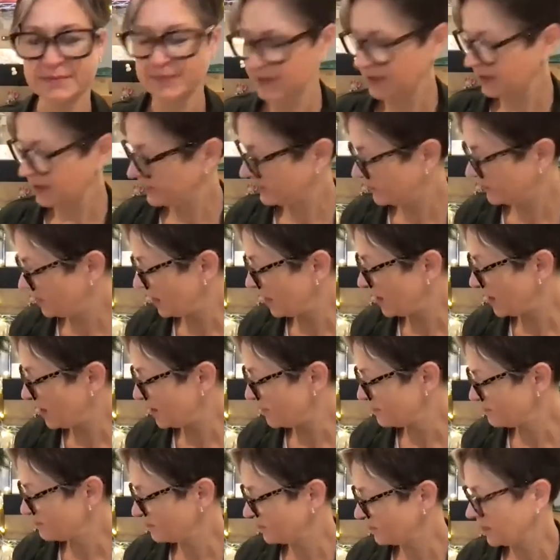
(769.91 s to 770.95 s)
If
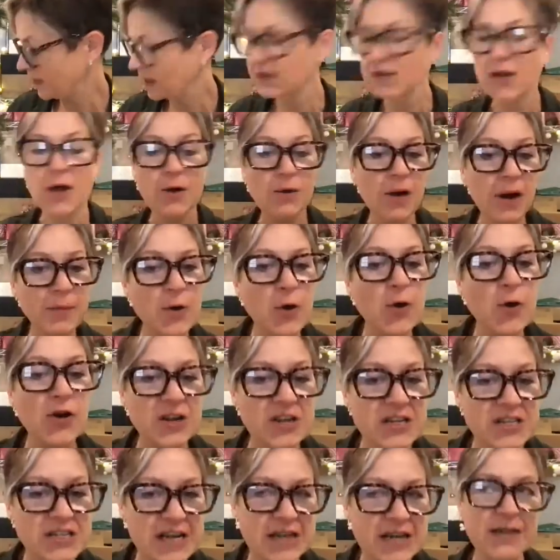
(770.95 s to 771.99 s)
no, I'm not
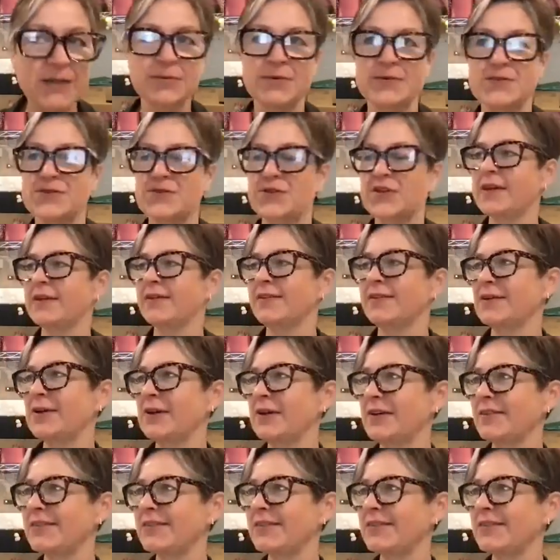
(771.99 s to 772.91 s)
going to tell you what's on it. You can